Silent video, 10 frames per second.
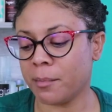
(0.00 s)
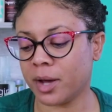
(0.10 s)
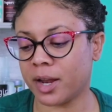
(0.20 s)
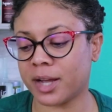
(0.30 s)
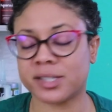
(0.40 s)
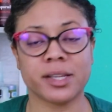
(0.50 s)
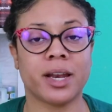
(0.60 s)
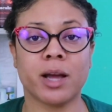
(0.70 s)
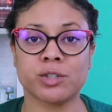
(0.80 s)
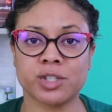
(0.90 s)
but I said
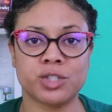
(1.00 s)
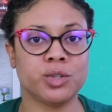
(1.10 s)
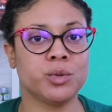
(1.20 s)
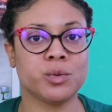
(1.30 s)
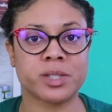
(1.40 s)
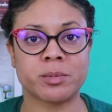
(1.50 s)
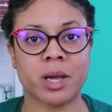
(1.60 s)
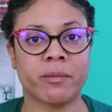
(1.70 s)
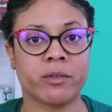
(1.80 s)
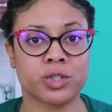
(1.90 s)
I'll just do some
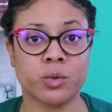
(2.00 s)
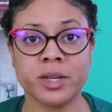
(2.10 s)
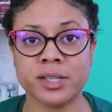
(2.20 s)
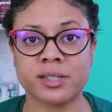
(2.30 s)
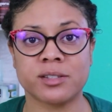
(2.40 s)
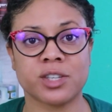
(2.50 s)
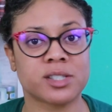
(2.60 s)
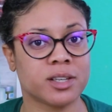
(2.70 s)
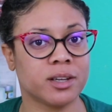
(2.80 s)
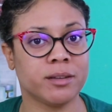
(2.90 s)
type of a twist
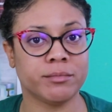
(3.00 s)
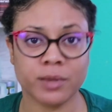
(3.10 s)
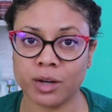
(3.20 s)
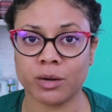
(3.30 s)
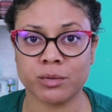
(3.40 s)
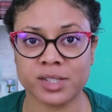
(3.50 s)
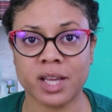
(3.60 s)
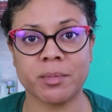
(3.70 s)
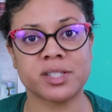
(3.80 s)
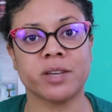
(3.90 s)
just to, you know,
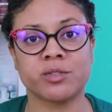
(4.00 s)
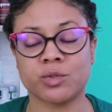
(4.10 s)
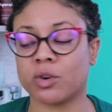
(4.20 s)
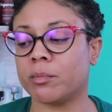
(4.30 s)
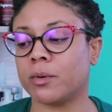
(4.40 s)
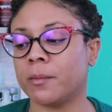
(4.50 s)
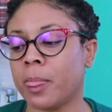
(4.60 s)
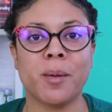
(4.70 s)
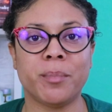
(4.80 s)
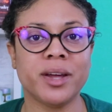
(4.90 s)
save myself some trouble.
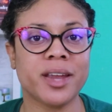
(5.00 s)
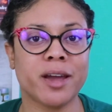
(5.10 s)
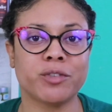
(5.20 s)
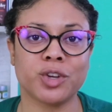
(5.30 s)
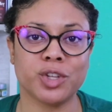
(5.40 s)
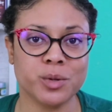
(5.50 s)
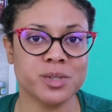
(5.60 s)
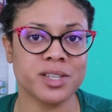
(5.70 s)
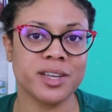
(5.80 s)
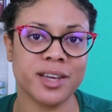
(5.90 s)
But after
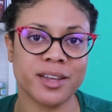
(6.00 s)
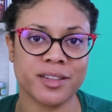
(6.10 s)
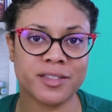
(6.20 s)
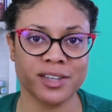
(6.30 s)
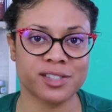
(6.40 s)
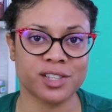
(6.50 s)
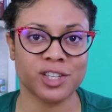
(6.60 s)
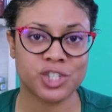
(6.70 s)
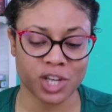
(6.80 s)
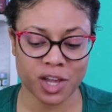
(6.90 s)
using this
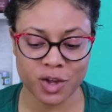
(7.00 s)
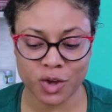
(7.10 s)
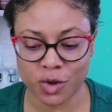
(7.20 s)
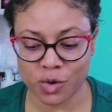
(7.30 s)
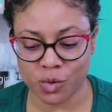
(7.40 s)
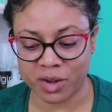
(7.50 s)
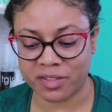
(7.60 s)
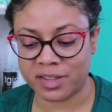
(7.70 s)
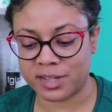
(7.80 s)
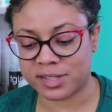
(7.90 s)
gel
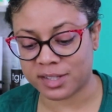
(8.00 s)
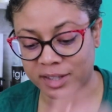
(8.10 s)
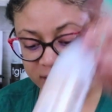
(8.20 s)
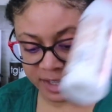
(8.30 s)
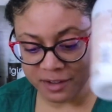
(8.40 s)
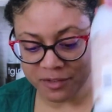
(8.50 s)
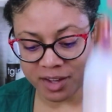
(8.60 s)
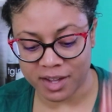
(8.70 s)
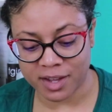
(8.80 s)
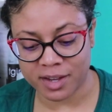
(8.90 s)
with this
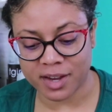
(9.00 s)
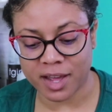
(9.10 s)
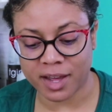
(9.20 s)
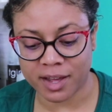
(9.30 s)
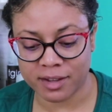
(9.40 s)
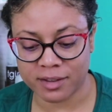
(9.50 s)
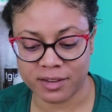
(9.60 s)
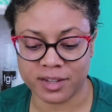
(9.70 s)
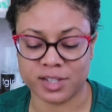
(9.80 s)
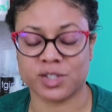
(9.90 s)
leave-in and
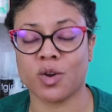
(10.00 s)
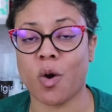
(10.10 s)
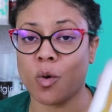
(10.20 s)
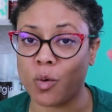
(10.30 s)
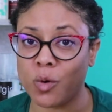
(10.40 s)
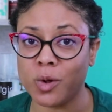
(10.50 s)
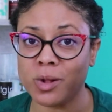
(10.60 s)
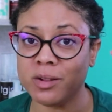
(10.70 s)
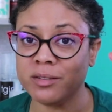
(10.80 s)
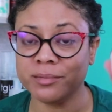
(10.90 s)
this
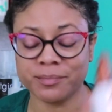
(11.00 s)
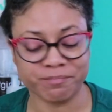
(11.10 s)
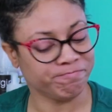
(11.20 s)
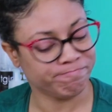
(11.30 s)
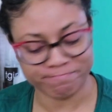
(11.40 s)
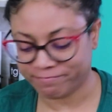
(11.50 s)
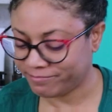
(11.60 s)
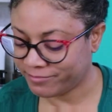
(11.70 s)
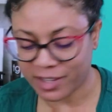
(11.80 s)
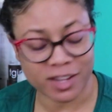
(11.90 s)
oil,
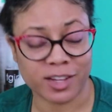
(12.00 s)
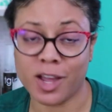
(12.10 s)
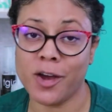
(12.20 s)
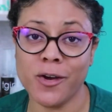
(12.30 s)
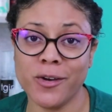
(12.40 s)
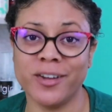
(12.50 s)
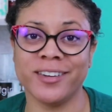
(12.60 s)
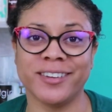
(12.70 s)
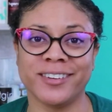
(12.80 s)
y'all.